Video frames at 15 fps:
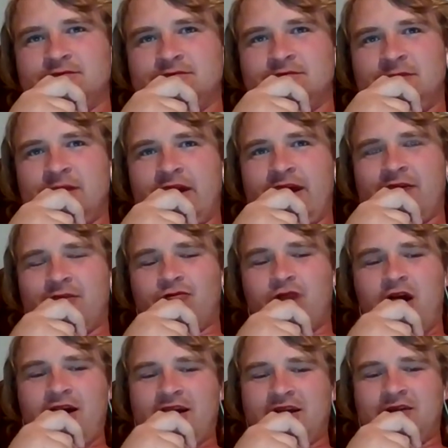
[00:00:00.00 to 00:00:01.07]
like
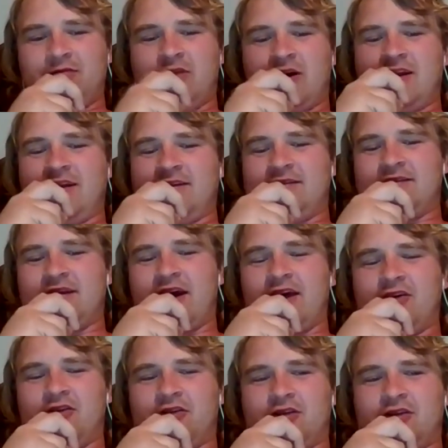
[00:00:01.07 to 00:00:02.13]
Rocket Bunny
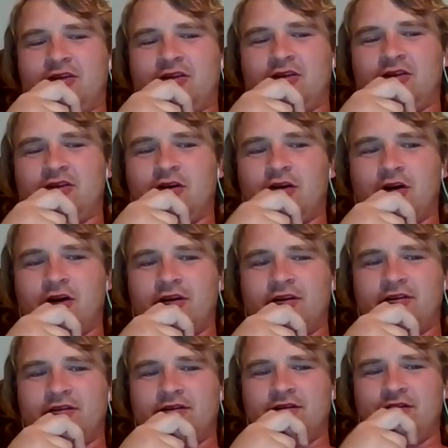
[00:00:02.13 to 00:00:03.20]
style
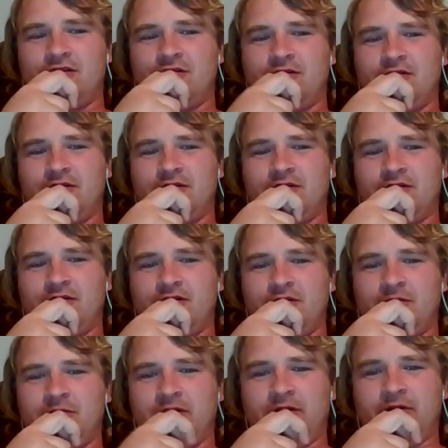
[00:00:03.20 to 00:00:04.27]
cars,
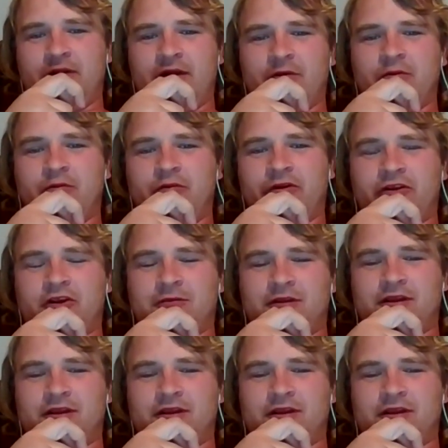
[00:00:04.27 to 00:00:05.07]
but they were building them in the